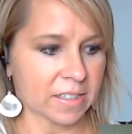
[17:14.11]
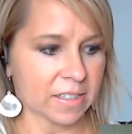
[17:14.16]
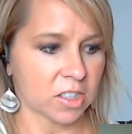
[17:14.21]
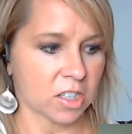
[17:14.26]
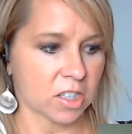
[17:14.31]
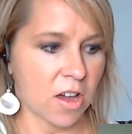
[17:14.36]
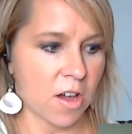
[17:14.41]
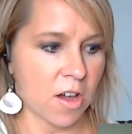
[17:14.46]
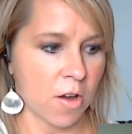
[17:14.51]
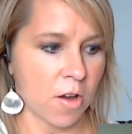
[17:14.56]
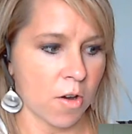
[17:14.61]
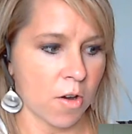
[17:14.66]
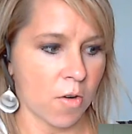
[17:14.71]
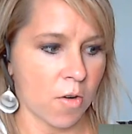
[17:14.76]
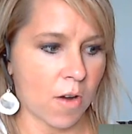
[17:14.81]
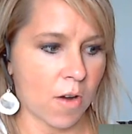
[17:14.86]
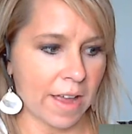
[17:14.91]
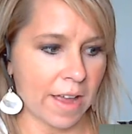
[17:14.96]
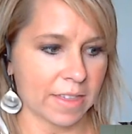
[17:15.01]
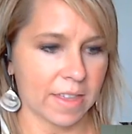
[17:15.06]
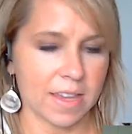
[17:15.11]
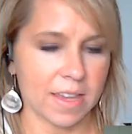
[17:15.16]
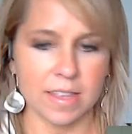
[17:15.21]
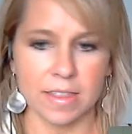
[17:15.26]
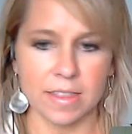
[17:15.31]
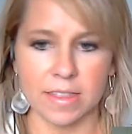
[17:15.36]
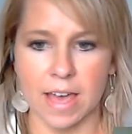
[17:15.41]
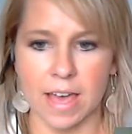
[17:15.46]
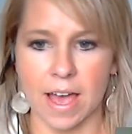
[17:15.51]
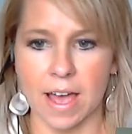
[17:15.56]
And so I
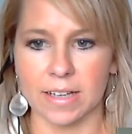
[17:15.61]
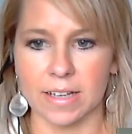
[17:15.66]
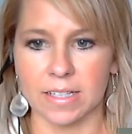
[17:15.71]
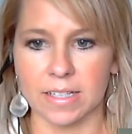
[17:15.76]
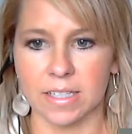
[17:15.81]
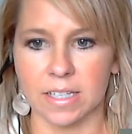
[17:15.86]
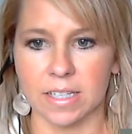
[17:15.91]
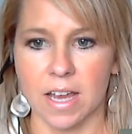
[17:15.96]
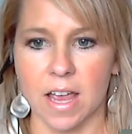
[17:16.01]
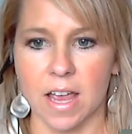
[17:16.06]
think that